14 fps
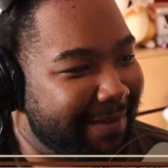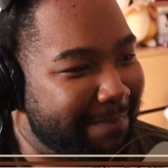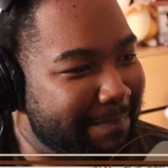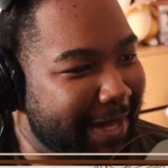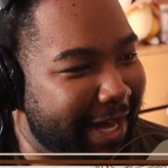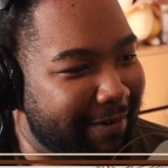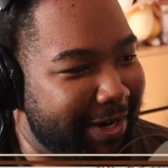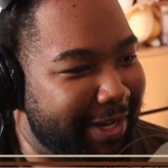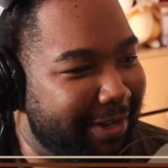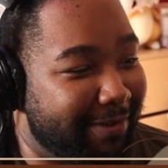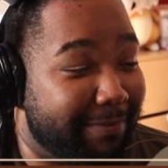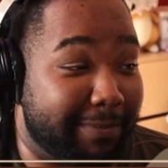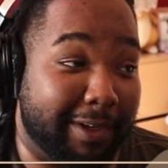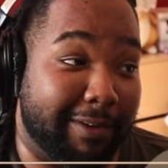Mario,
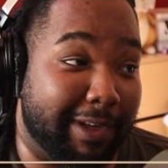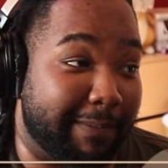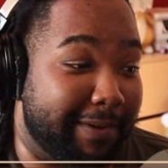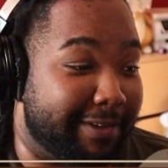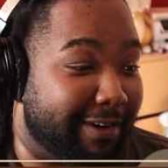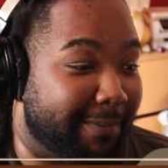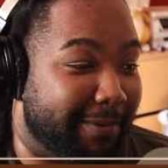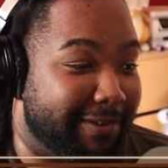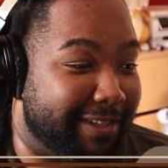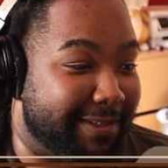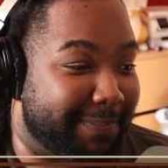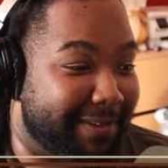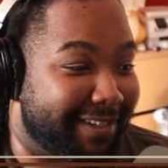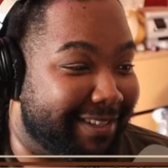don't get me started on Princess
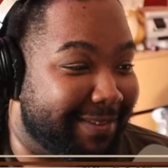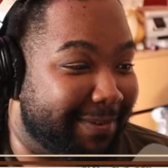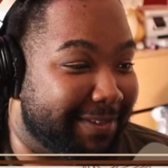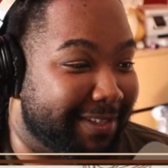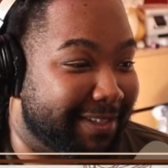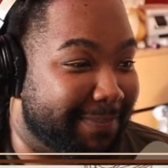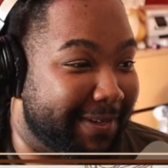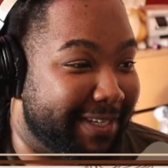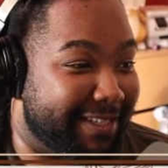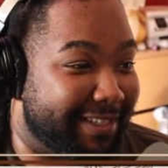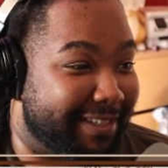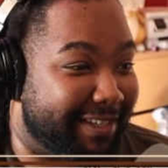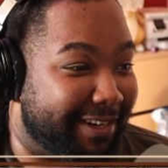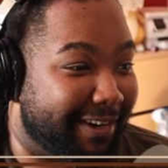Peach. Princess Peach
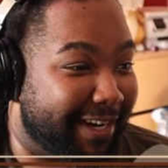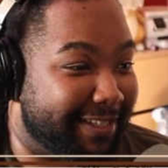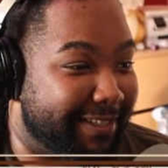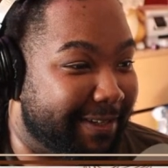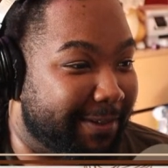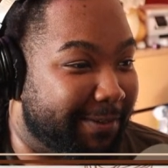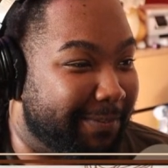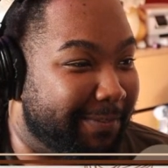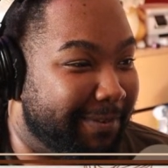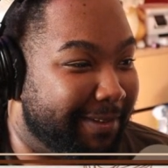needs to stay her ass at home.